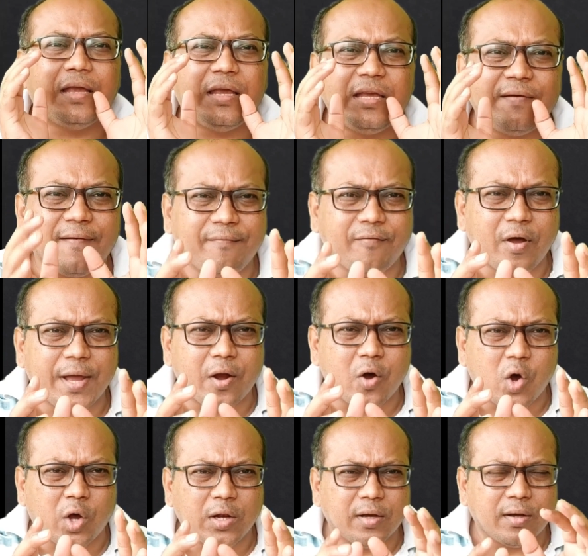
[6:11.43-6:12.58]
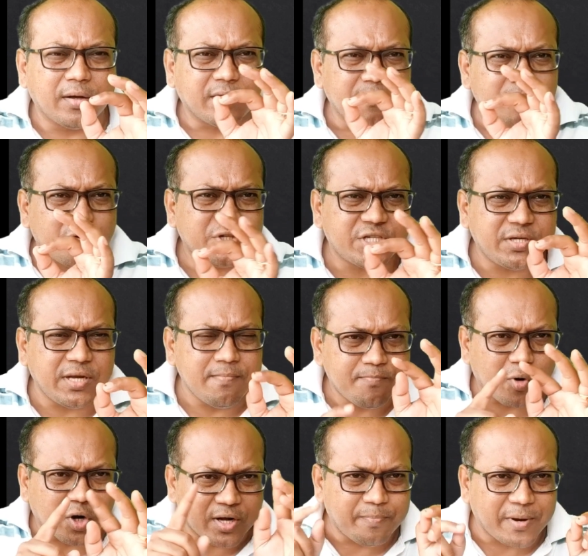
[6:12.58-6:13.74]
Even and all, the most
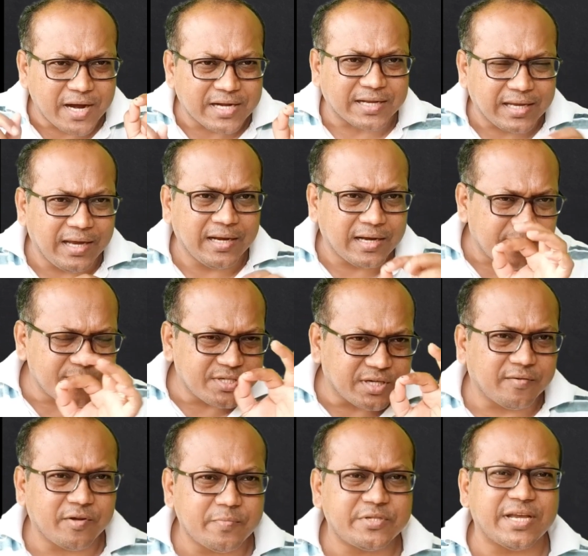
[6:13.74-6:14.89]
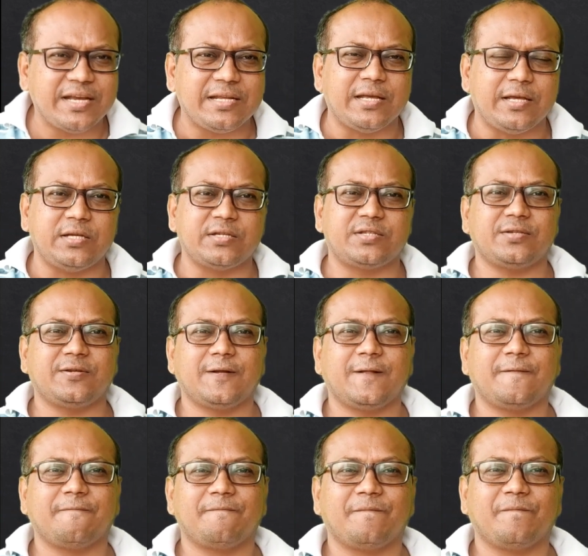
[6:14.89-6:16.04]
important part again comes under website is
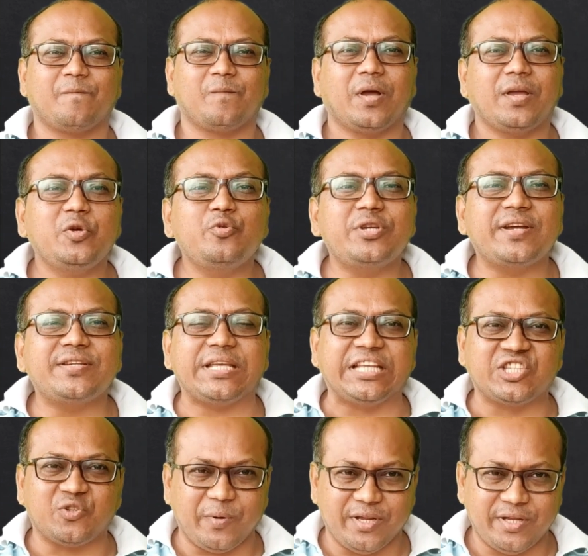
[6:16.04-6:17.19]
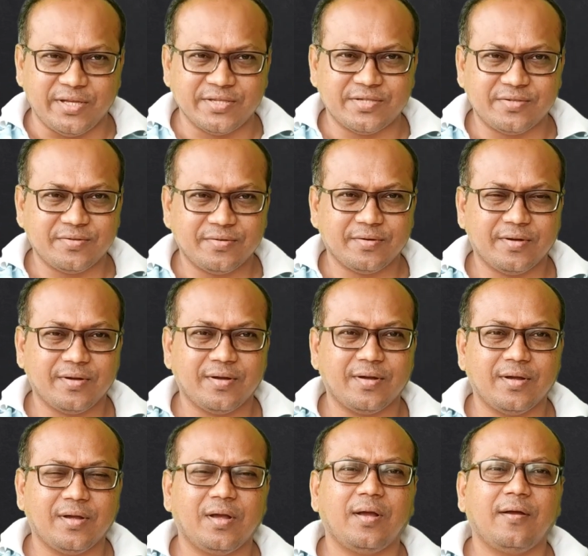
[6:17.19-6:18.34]
user's experience.
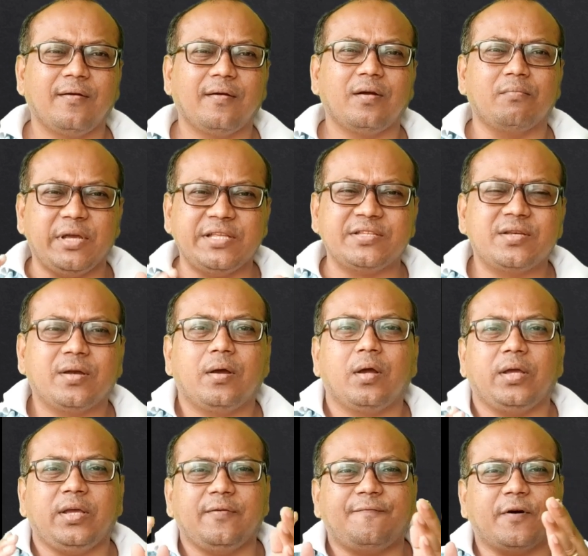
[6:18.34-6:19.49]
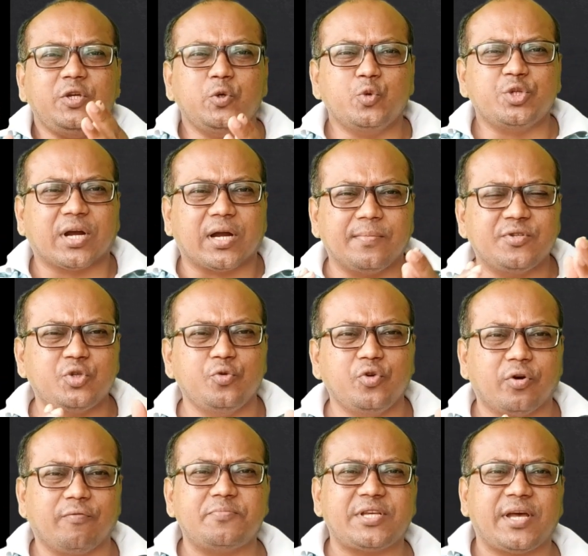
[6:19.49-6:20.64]
Means if a user comes to your
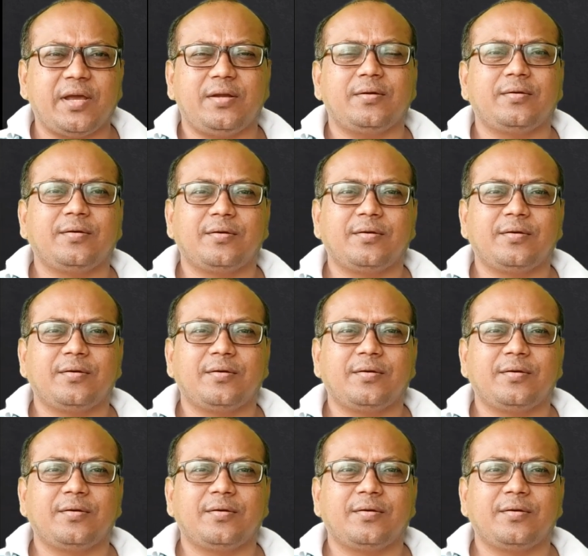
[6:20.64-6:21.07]
website,